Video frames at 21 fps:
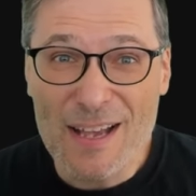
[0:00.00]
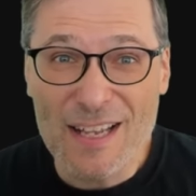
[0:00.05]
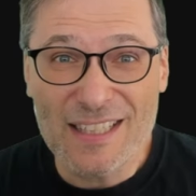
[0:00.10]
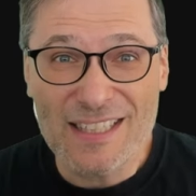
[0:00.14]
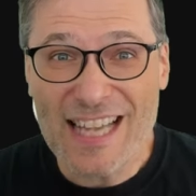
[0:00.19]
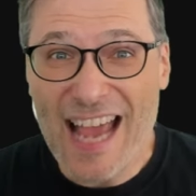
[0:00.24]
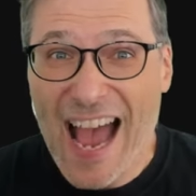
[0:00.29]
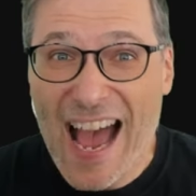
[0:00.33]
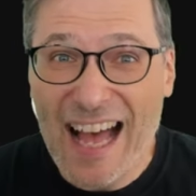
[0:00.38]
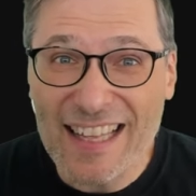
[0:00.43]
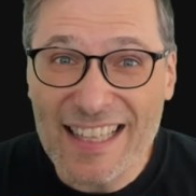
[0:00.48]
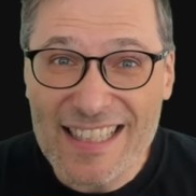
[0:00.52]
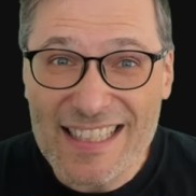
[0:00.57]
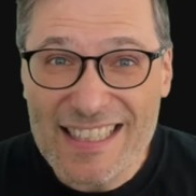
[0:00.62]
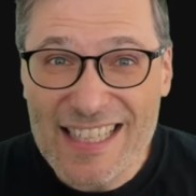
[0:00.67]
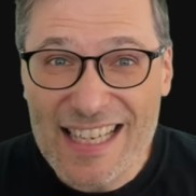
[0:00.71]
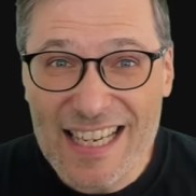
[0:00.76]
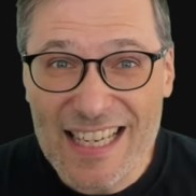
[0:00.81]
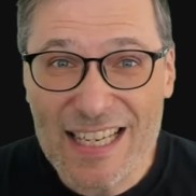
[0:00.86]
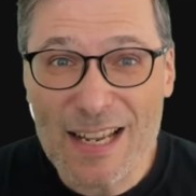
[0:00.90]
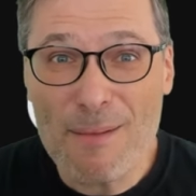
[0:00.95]

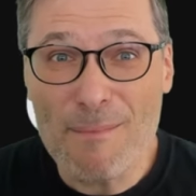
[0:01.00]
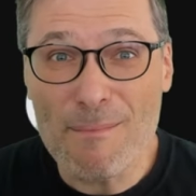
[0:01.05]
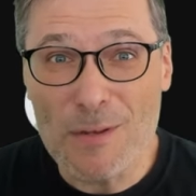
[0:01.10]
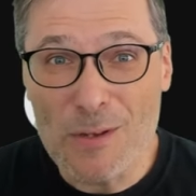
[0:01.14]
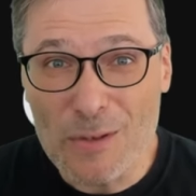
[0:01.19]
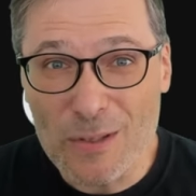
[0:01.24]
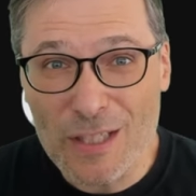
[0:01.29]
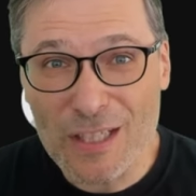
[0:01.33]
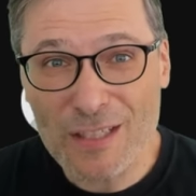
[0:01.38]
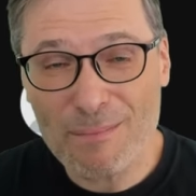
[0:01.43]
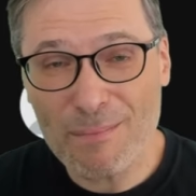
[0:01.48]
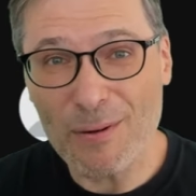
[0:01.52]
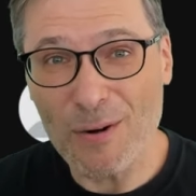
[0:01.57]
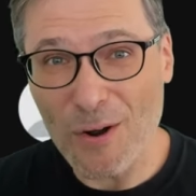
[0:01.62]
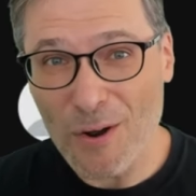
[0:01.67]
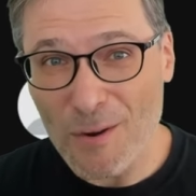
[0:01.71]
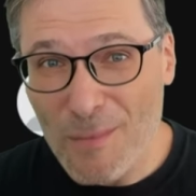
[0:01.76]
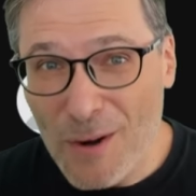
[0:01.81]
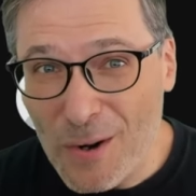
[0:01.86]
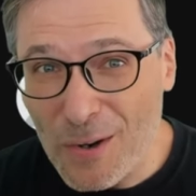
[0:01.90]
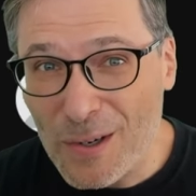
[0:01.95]
talented music
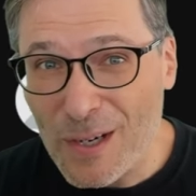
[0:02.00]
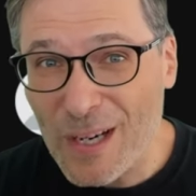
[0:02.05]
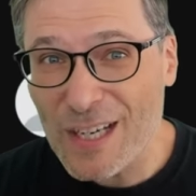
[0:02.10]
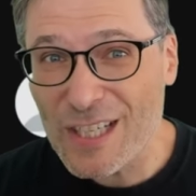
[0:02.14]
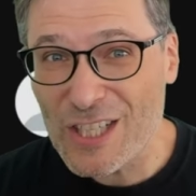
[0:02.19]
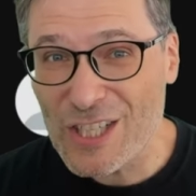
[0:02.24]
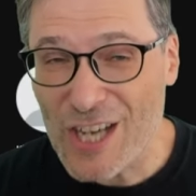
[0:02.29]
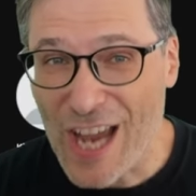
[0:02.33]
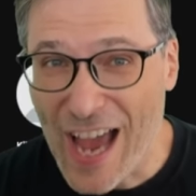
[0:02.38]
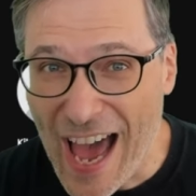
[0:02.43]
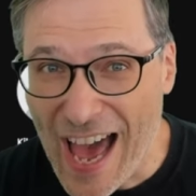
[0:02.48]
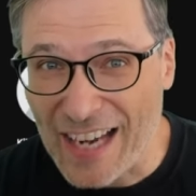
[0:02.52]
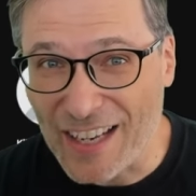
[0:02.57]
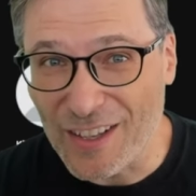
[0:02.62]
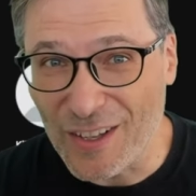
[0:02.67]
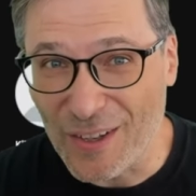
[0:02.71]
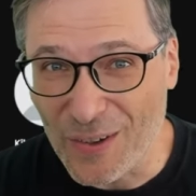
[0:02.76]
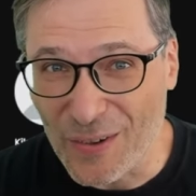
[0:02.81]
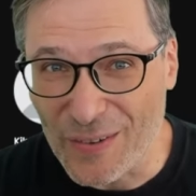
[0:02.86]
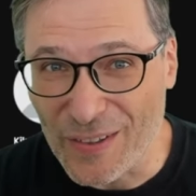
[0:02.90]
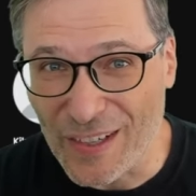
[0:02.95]
promo channel
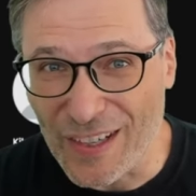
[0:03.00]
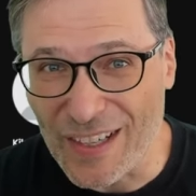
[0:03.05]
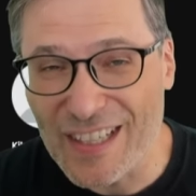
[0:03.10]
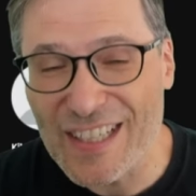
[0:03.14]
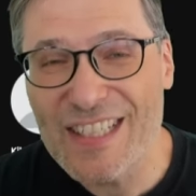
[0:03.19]
owner.